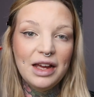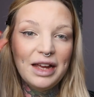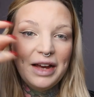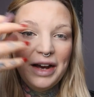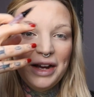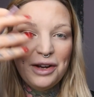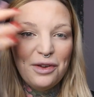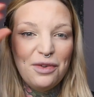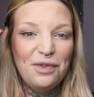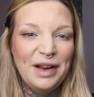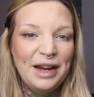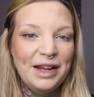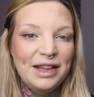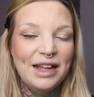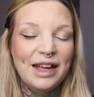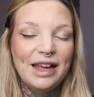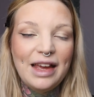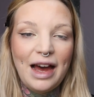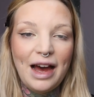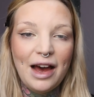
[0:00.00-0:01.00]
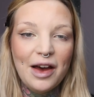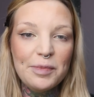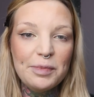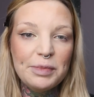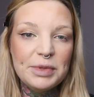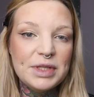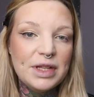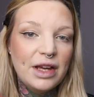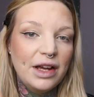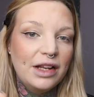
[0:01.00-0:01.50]
kind of fill in the
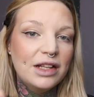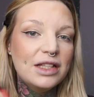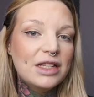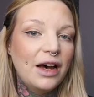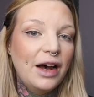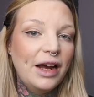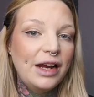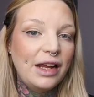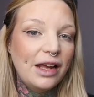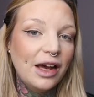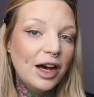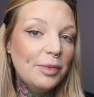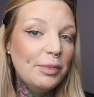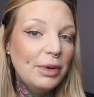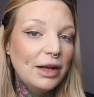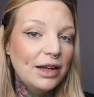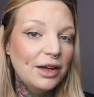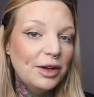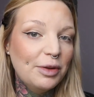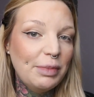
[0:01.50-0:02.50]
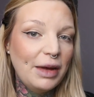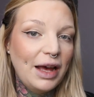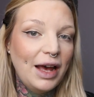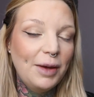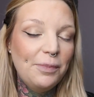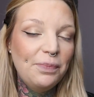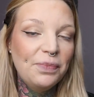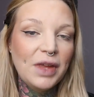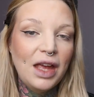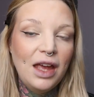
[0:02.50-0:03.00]
gaps and tidy up a little
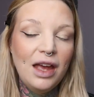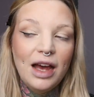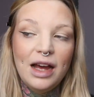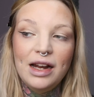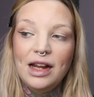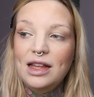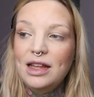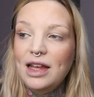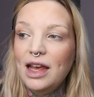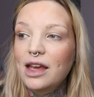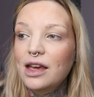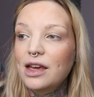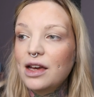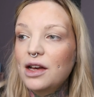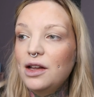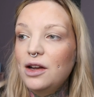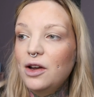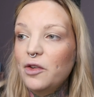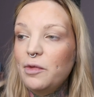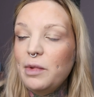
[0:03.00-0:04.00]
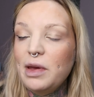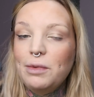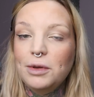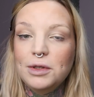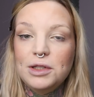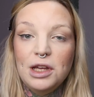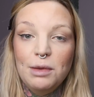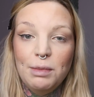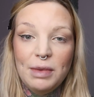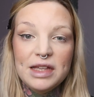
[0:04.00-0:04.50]
bit. And I think a lot of
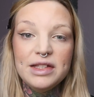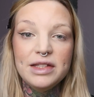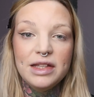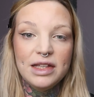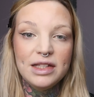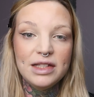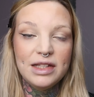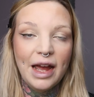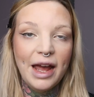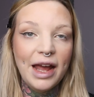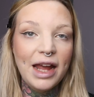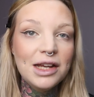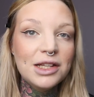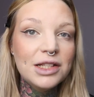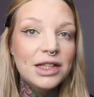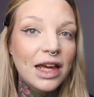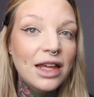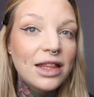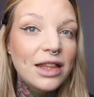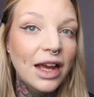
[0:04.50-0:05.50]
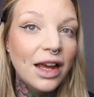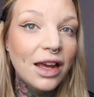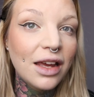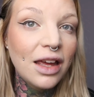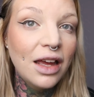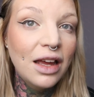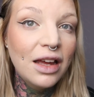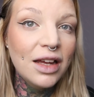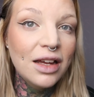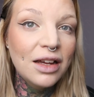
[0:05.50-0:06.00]
people do miss this stage. They
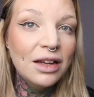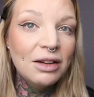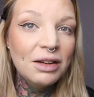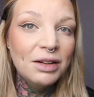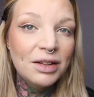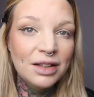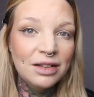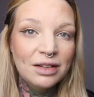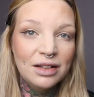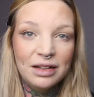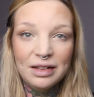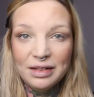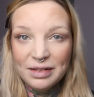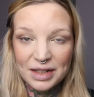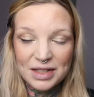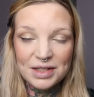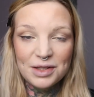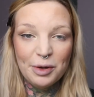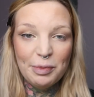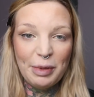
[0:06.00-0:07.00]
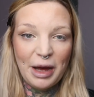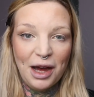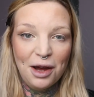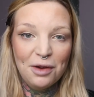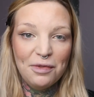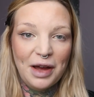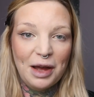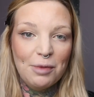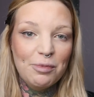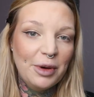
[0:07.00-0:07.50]
think, oh, it's not
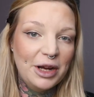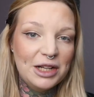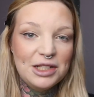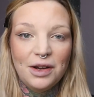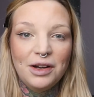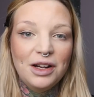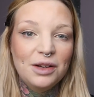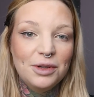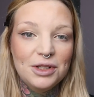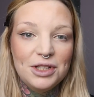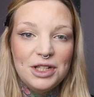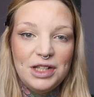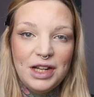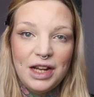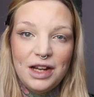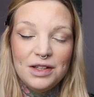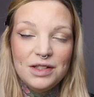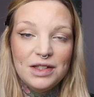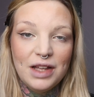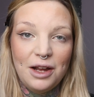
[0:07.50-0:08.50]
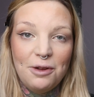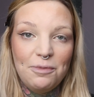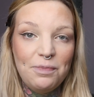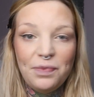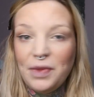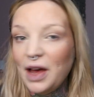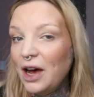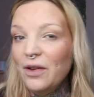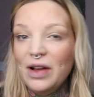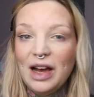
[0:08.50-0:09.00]
perfect, but I don't know what to do, so
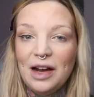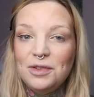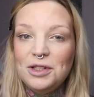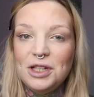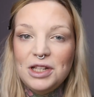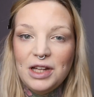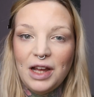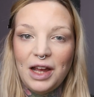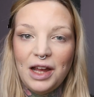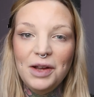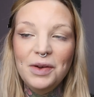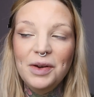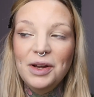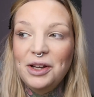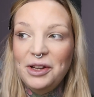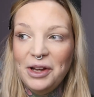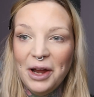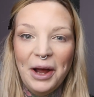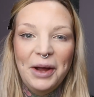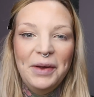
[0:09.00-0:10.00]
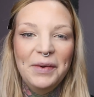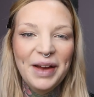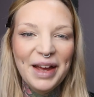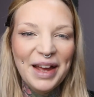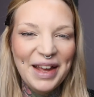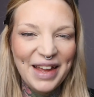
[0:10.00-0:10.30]
that'll have to do. No.